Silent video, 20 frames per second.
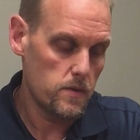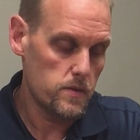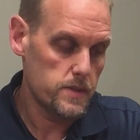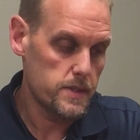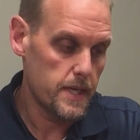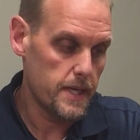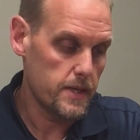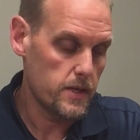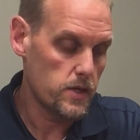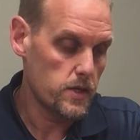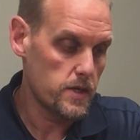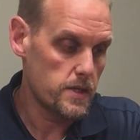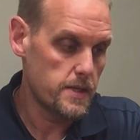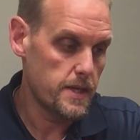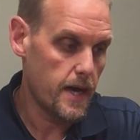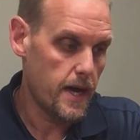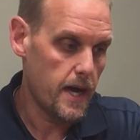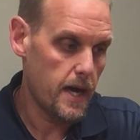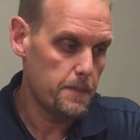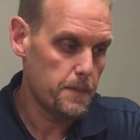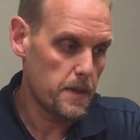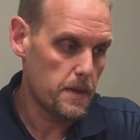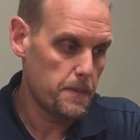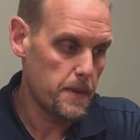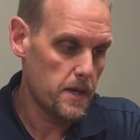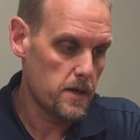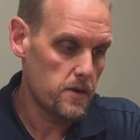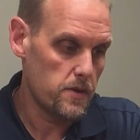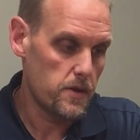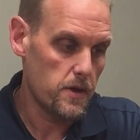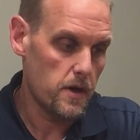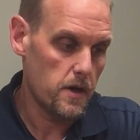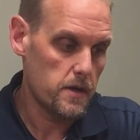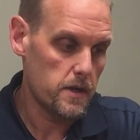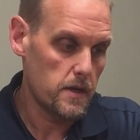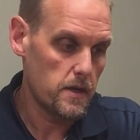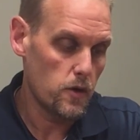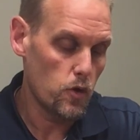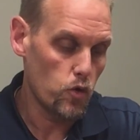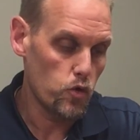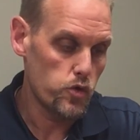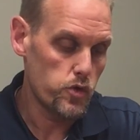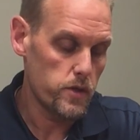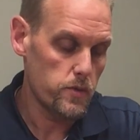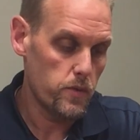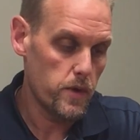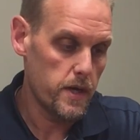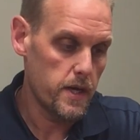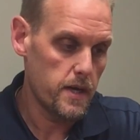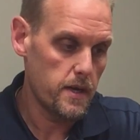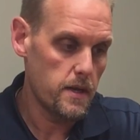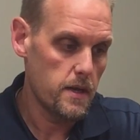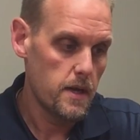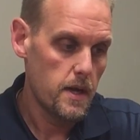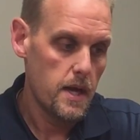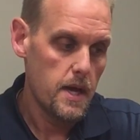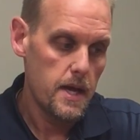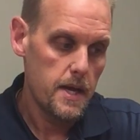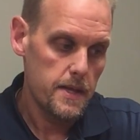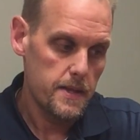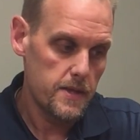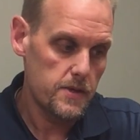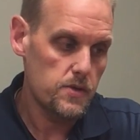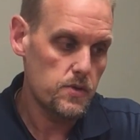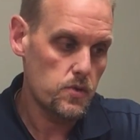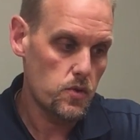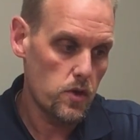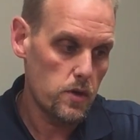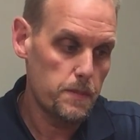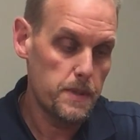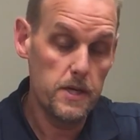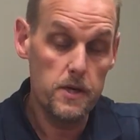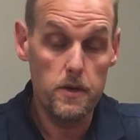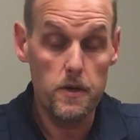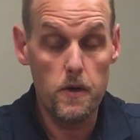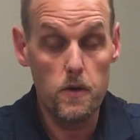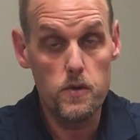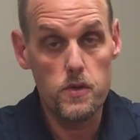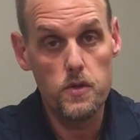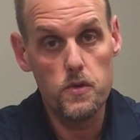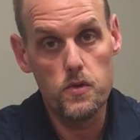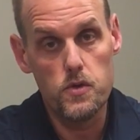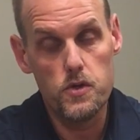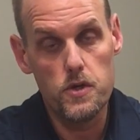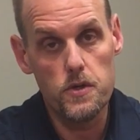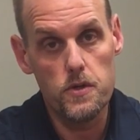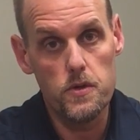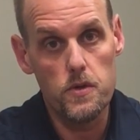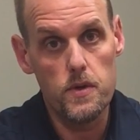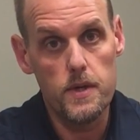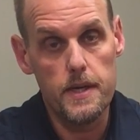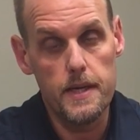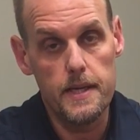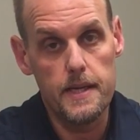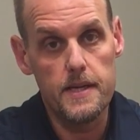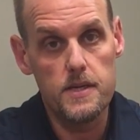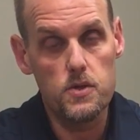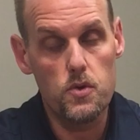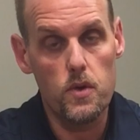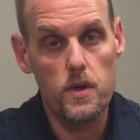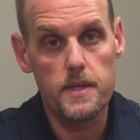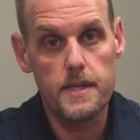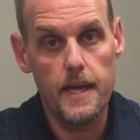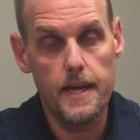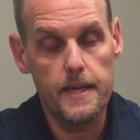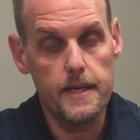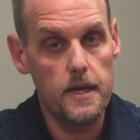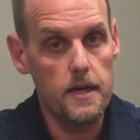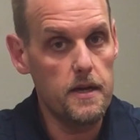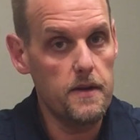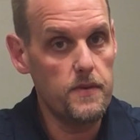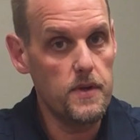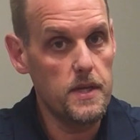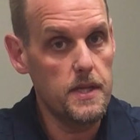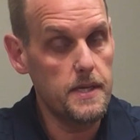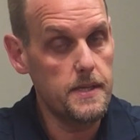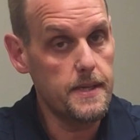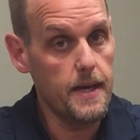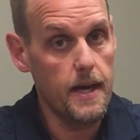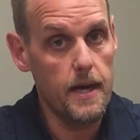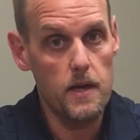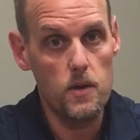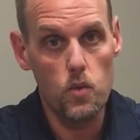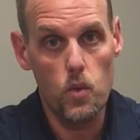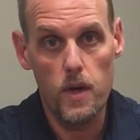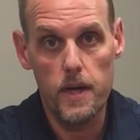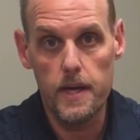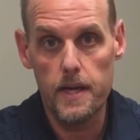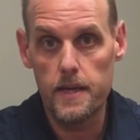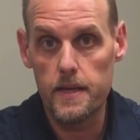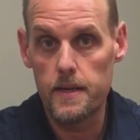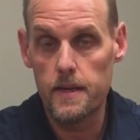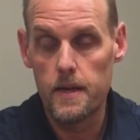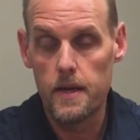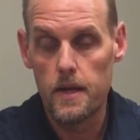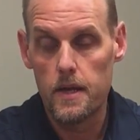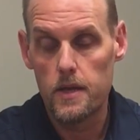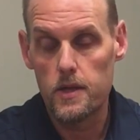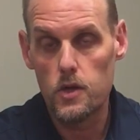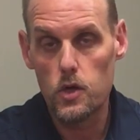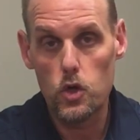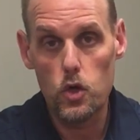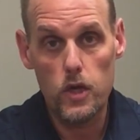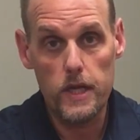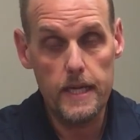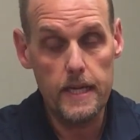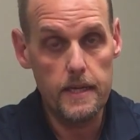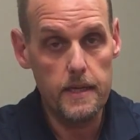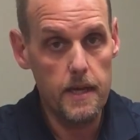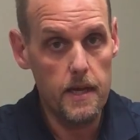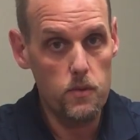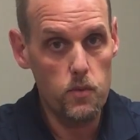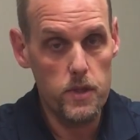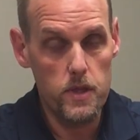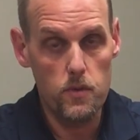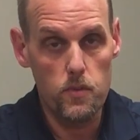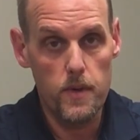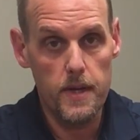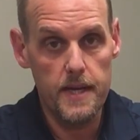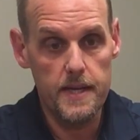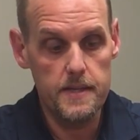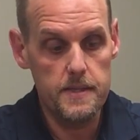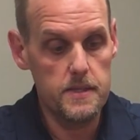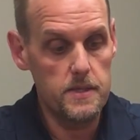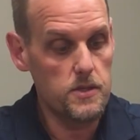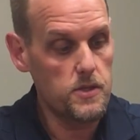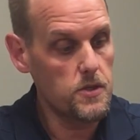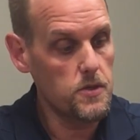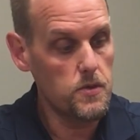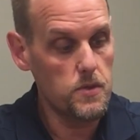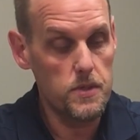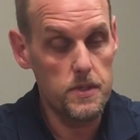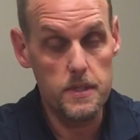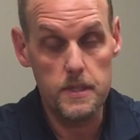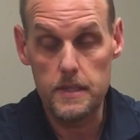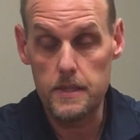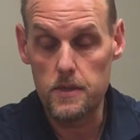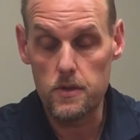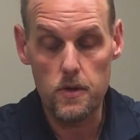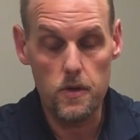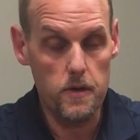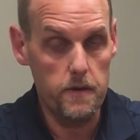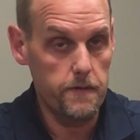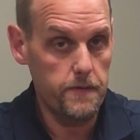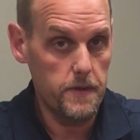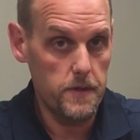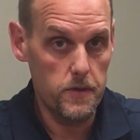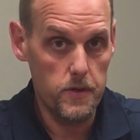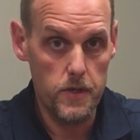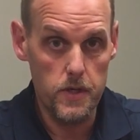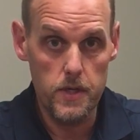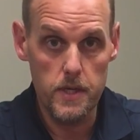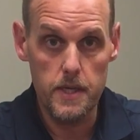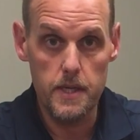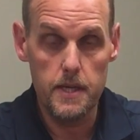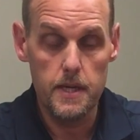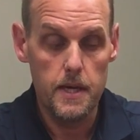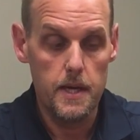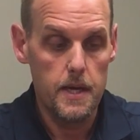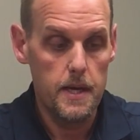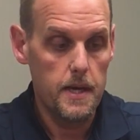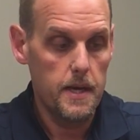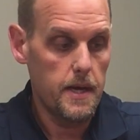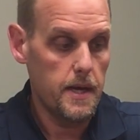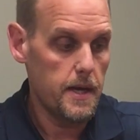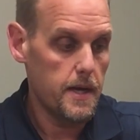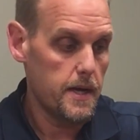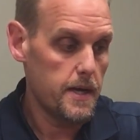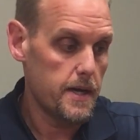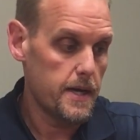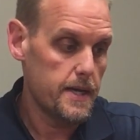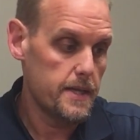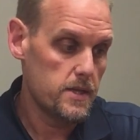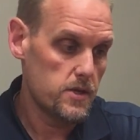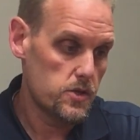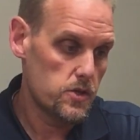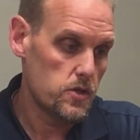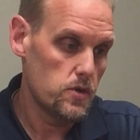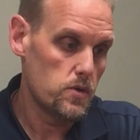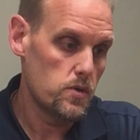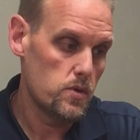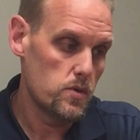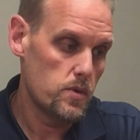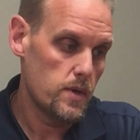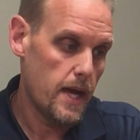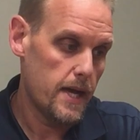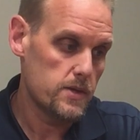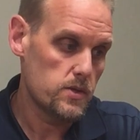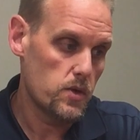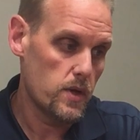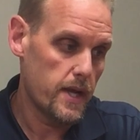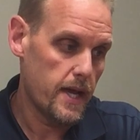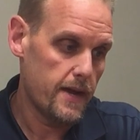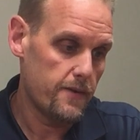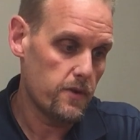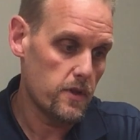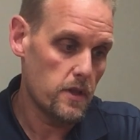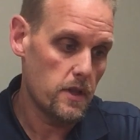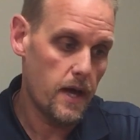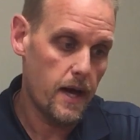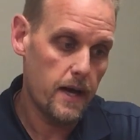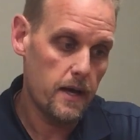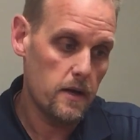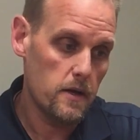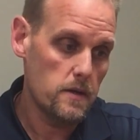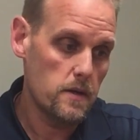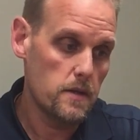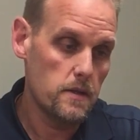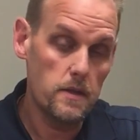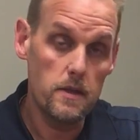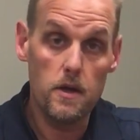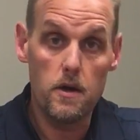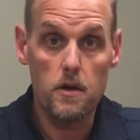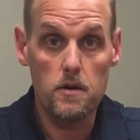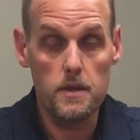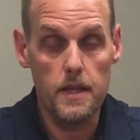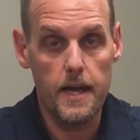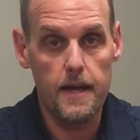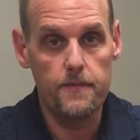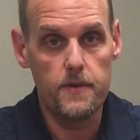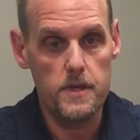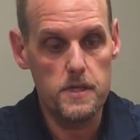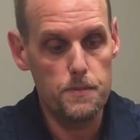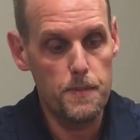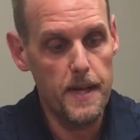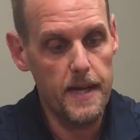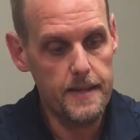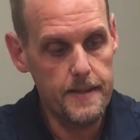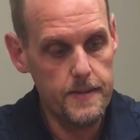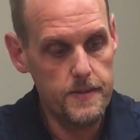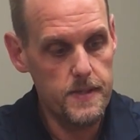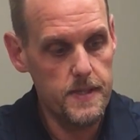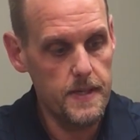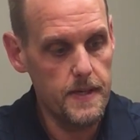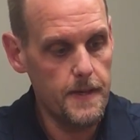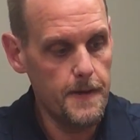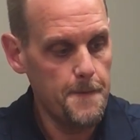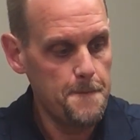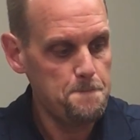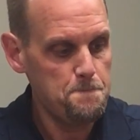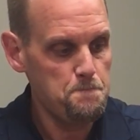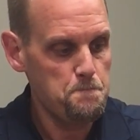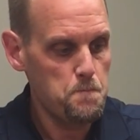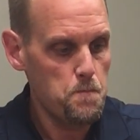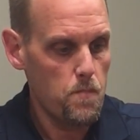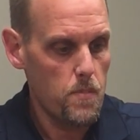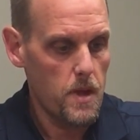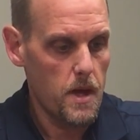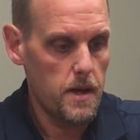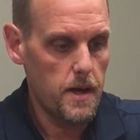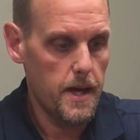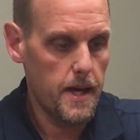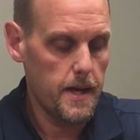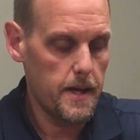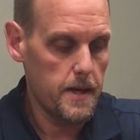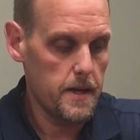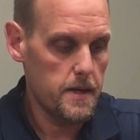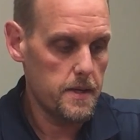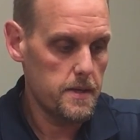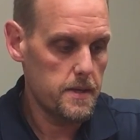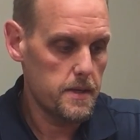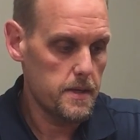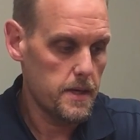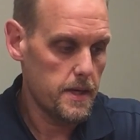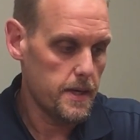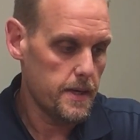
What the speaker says: set a good time on a marathon, an ultra run, this is going to be your go-to shoe. It is going to take care of you the entire way. You're going to get done with the race. The shoe's still going to feel good. And the shoe is going to have a long life expectancy. and